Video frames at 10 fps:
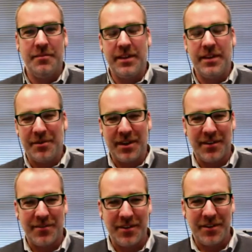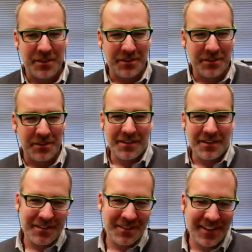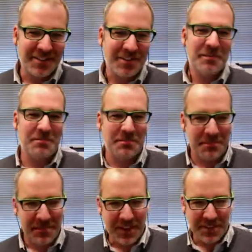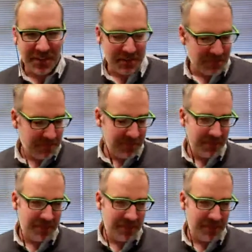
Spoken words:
Yeah, recovering. I'm still tired. Catching up. Catching up.